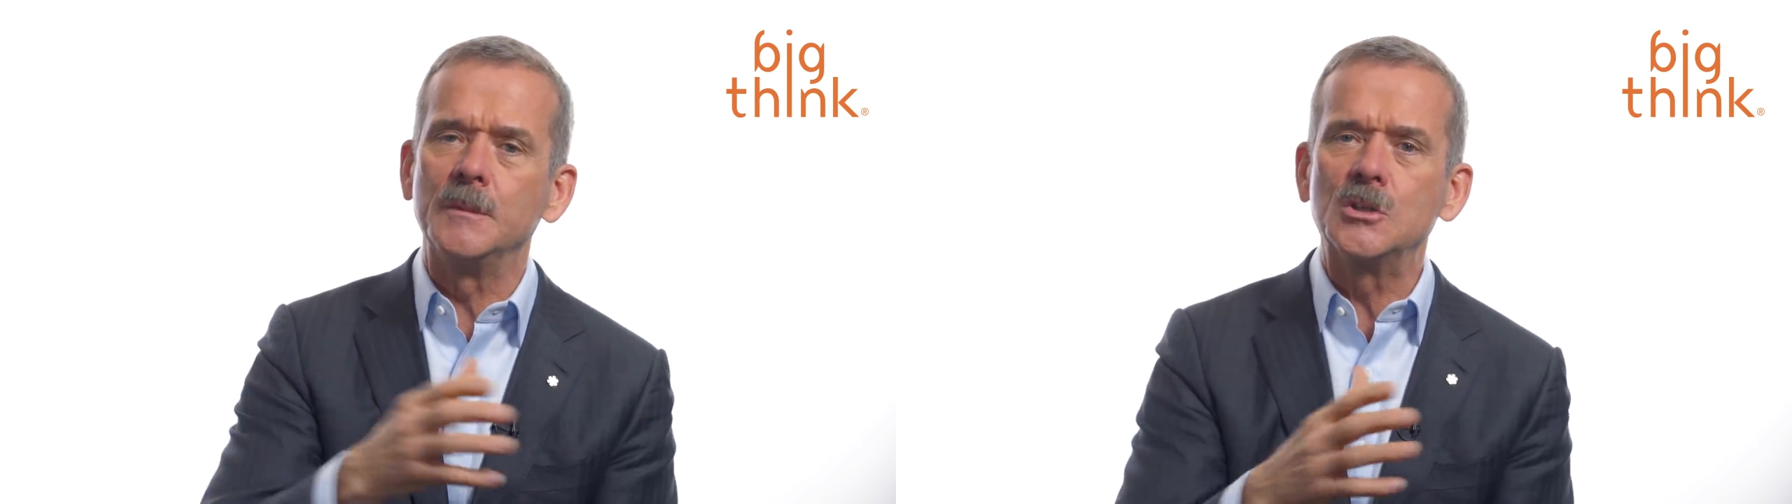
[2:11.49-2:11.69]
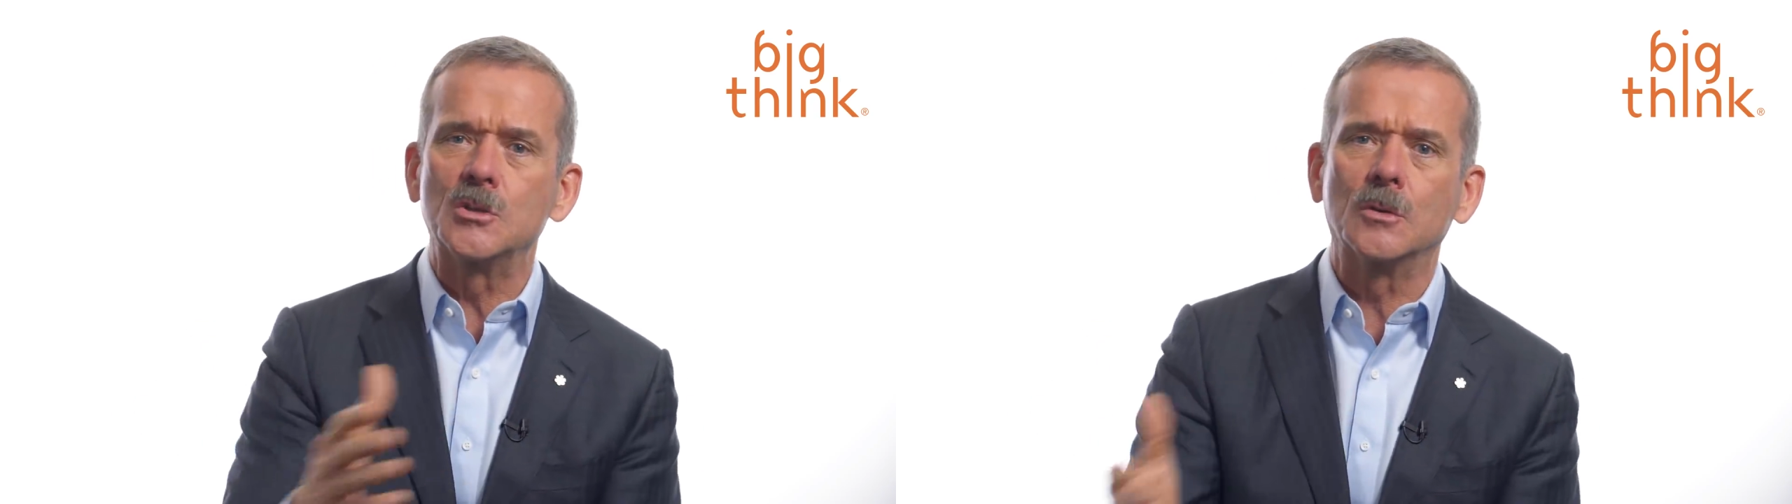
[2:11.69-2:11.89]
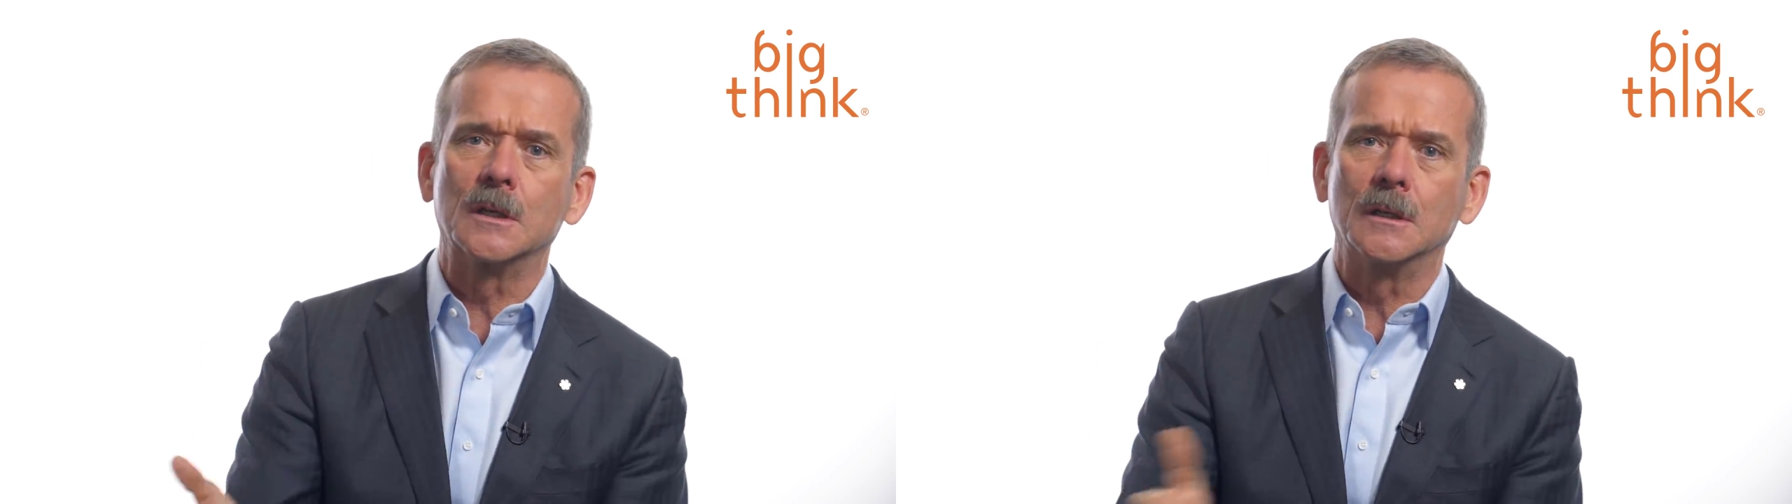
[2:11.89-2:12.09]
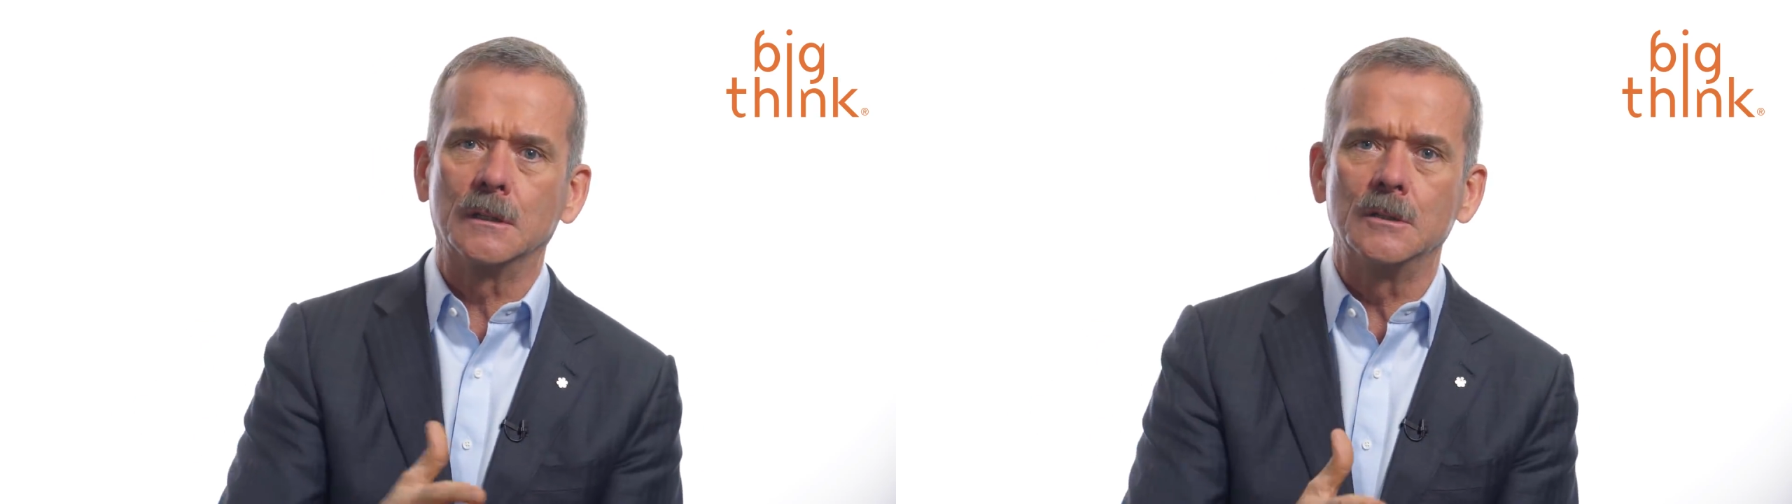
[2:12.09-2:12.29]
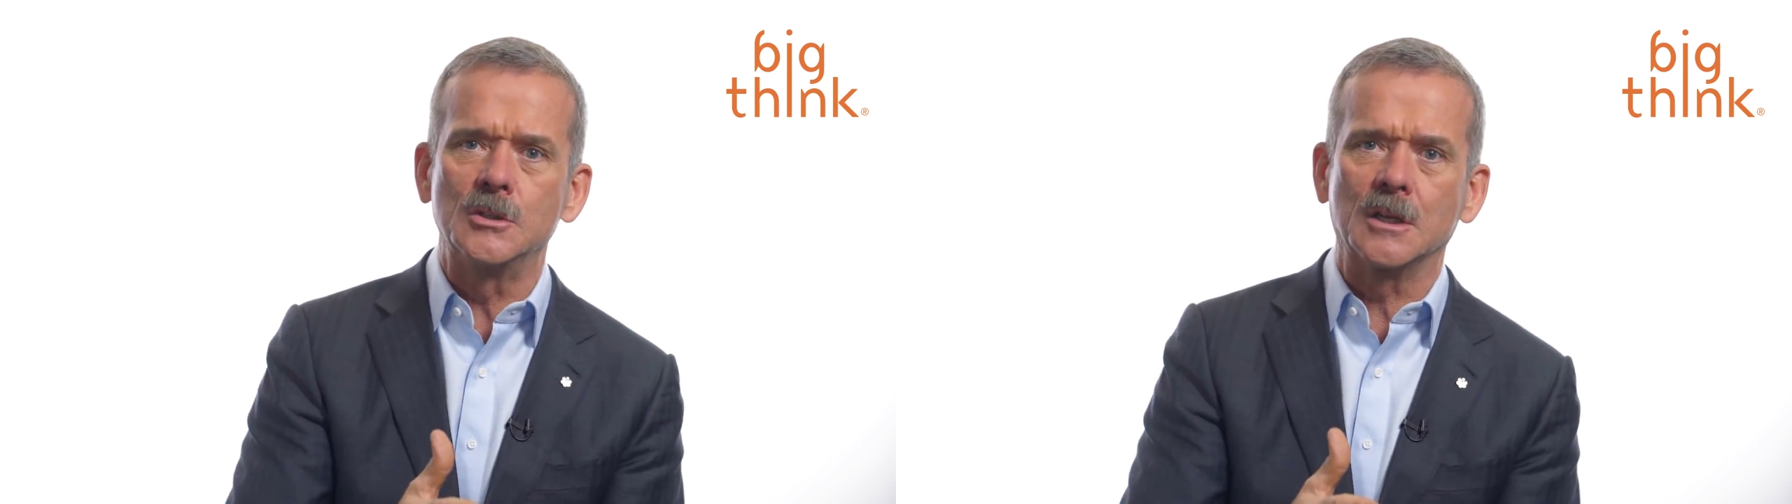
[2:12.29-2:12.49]
mutual
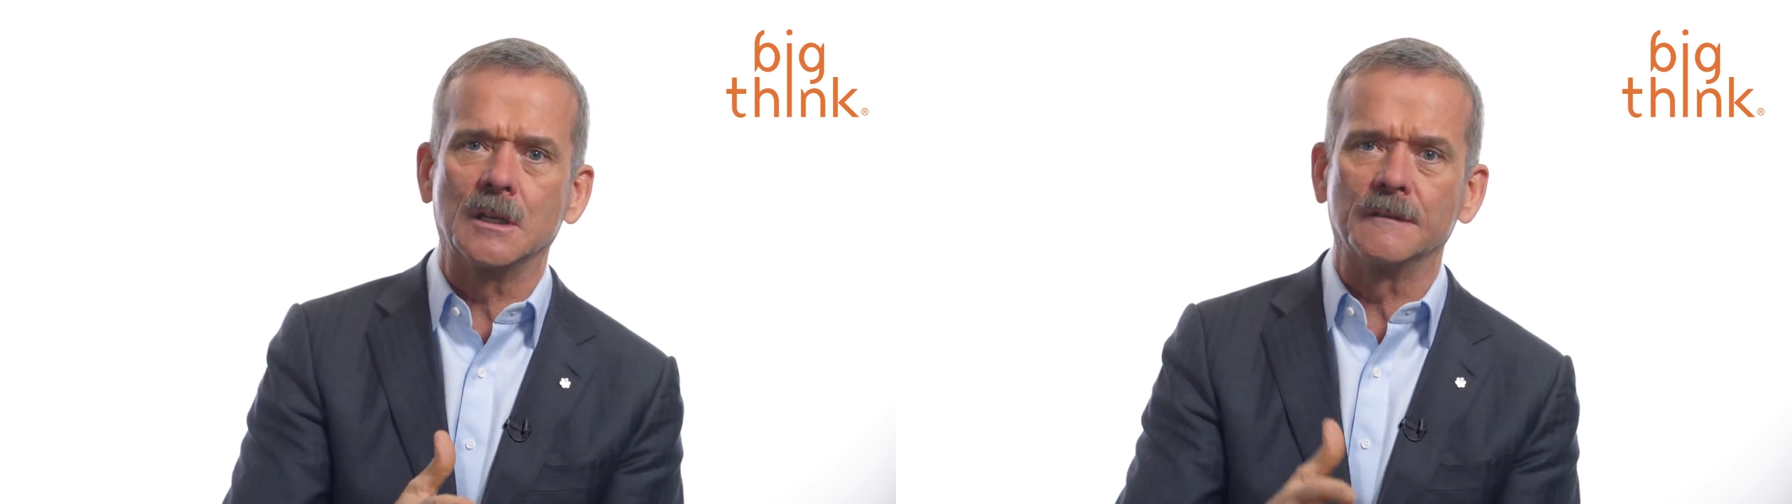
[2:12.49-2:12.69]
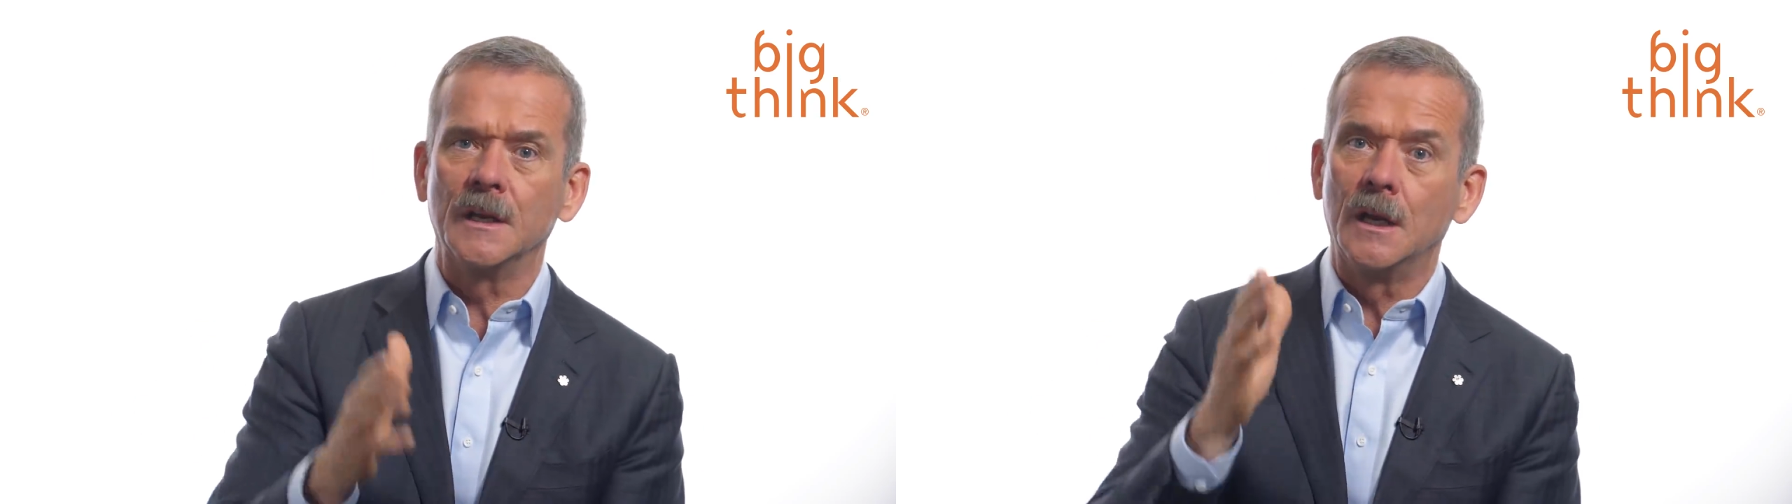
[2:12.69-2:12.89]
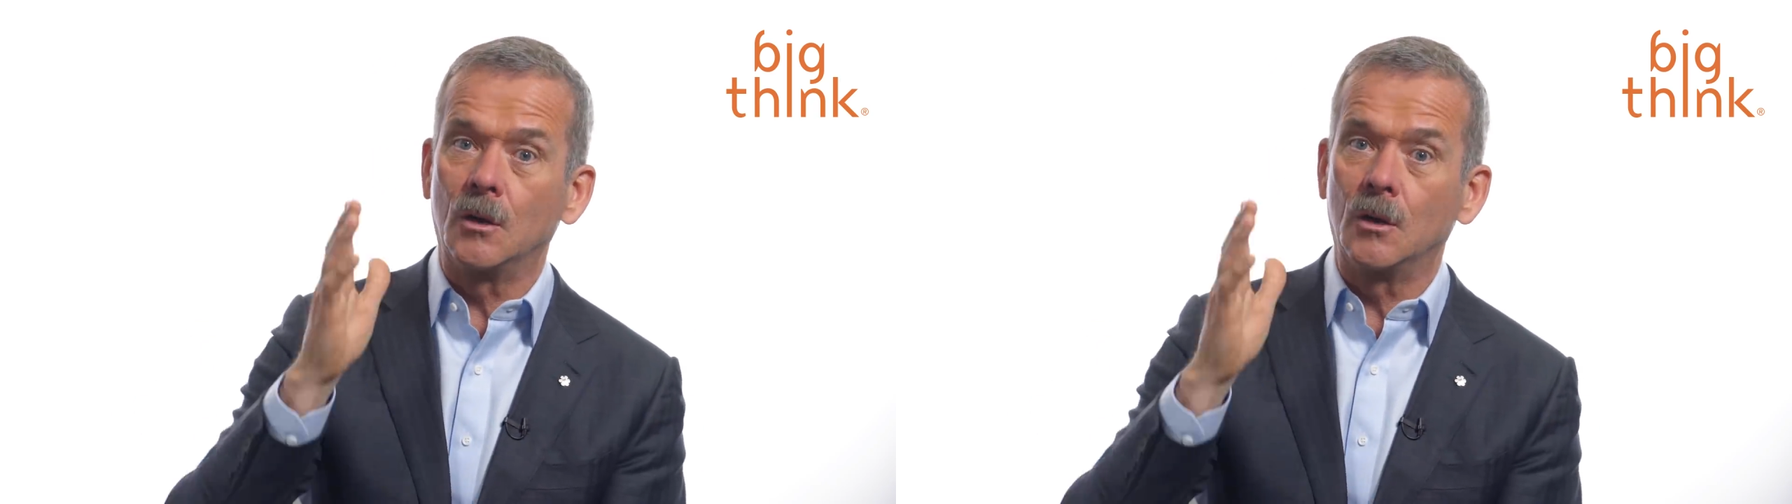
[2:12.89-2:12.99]
conclusion of,